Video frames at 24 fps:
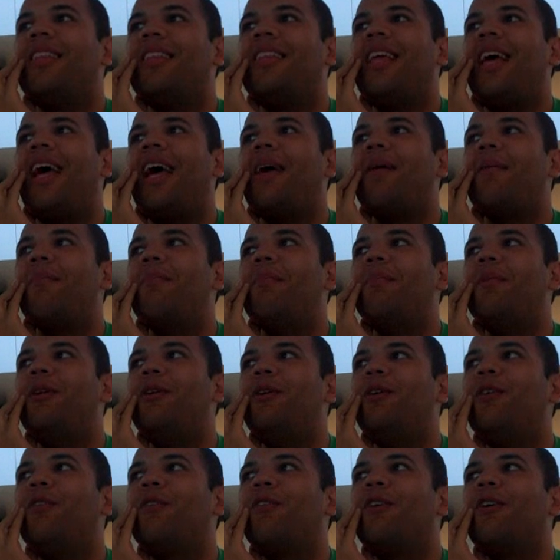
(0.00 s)
that
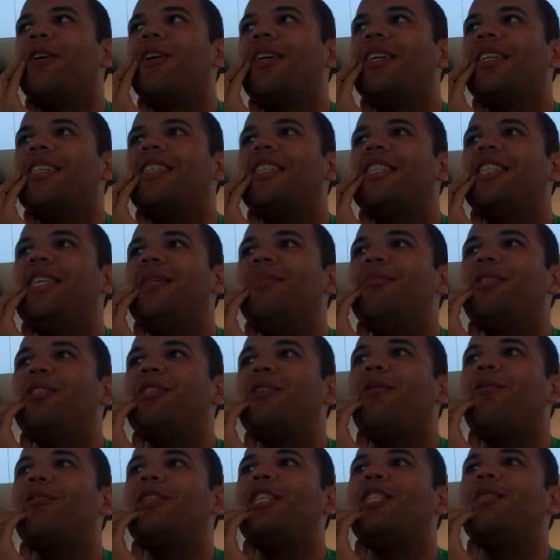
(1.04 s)
maneuver seems
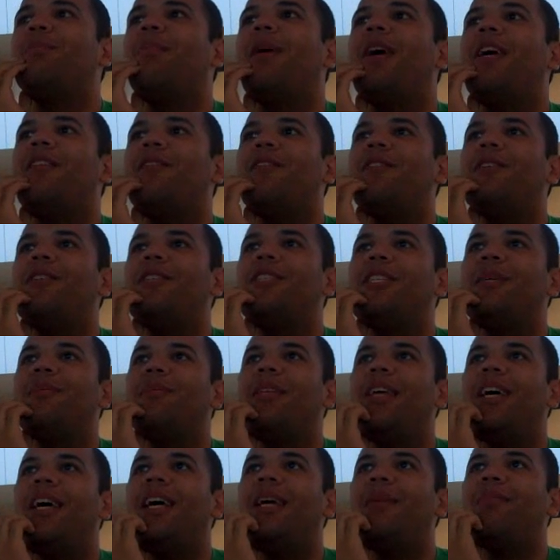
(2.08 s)
so spiteful
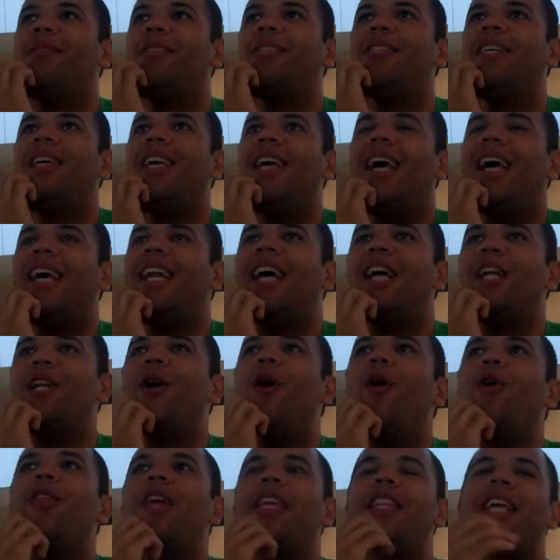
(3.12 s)
sometimes. And I
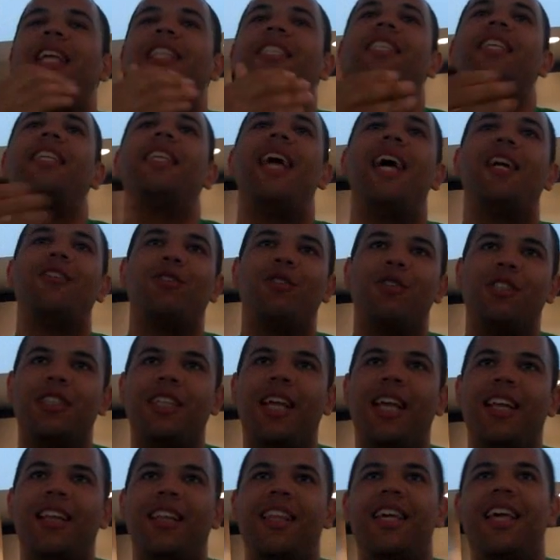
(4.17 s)
know that that's the natural
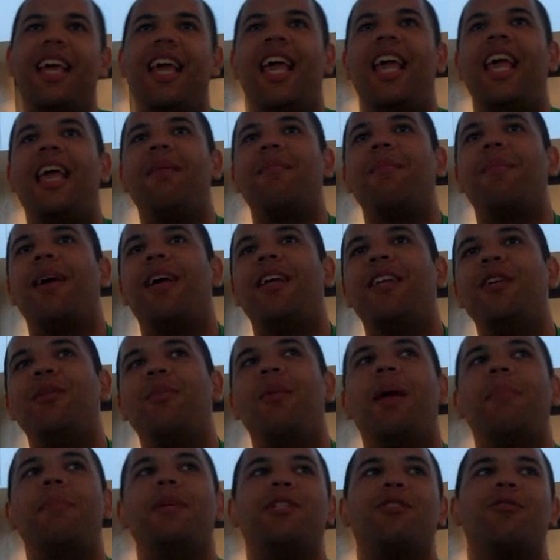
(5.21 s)
state of the game and you
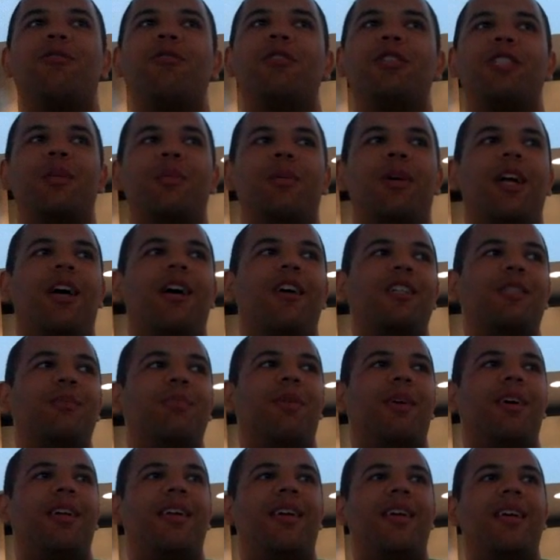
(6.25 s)
might be screwing someone else.
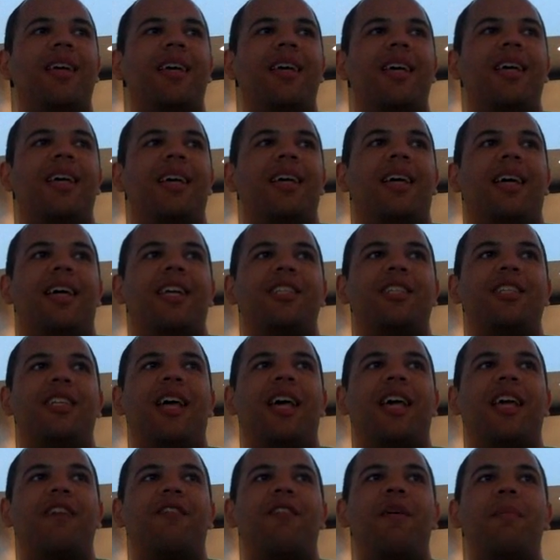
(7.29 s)
But it's
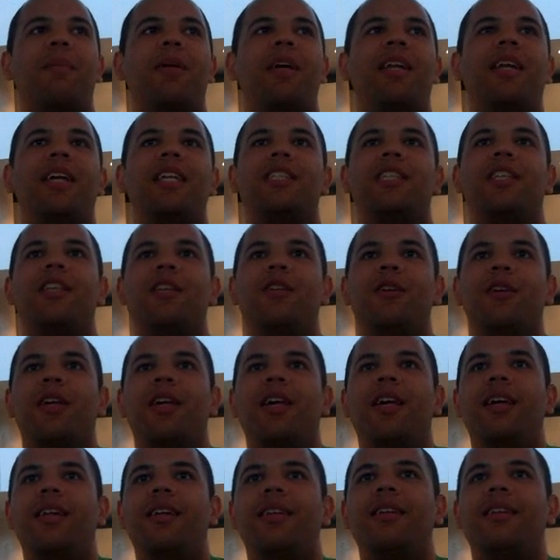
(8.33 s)
like if I'm playing against a little
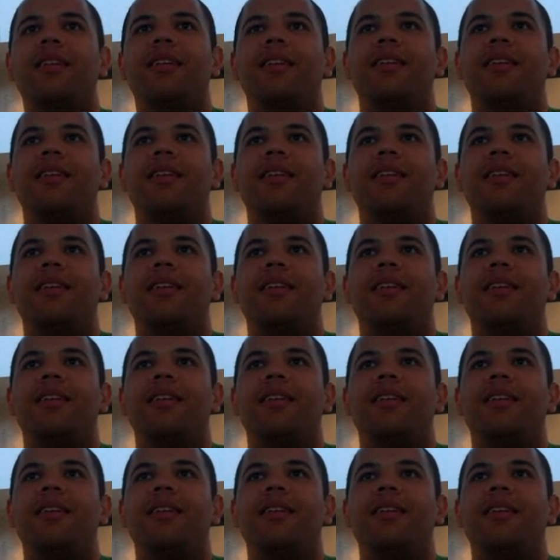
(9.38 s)
kid